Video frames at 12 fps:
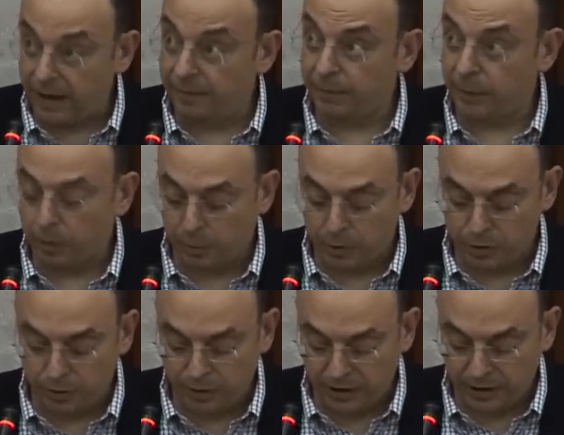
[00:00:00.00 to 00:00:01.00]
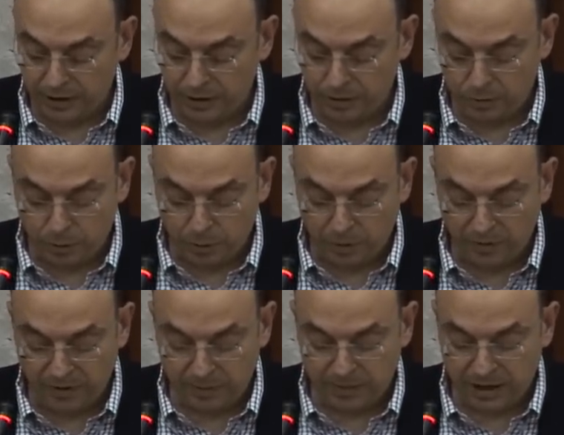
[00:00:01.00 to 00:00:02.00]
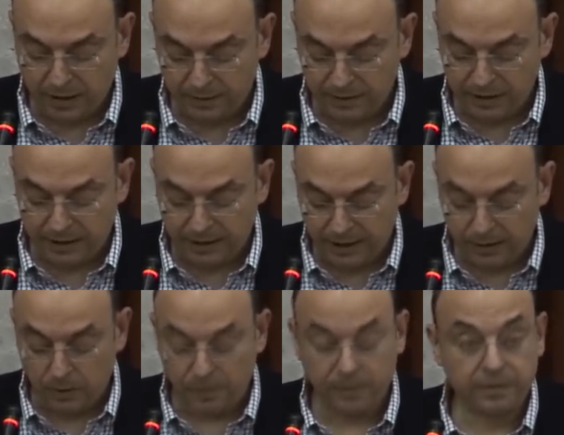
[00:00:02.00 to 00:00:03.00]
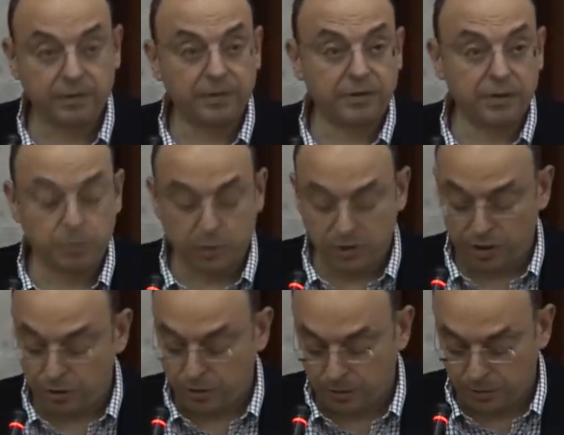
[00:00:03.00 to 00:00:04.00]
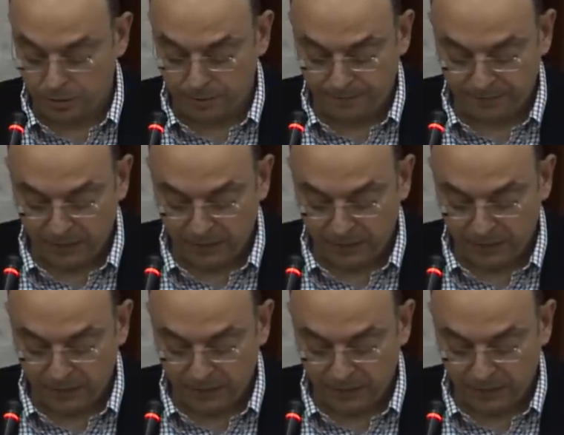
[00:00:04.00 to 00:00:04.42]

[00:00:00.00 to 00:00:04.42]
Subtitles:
ample opportunities to prove themselves and get off the first positions.